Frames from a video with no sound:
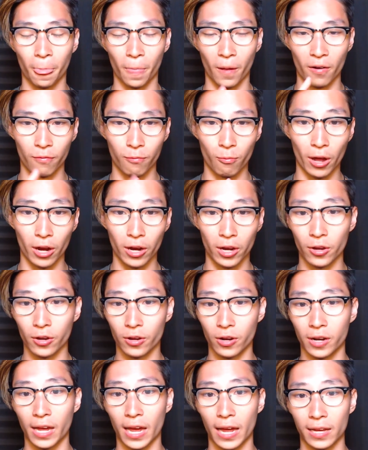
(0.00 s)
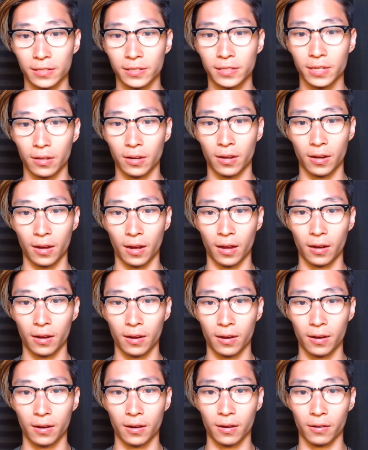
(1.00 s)
of whether you're going to get a sale or not,
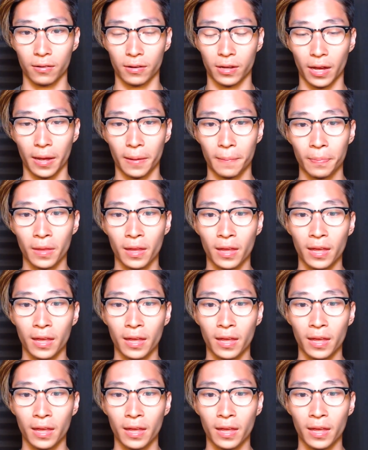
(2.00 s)
okay?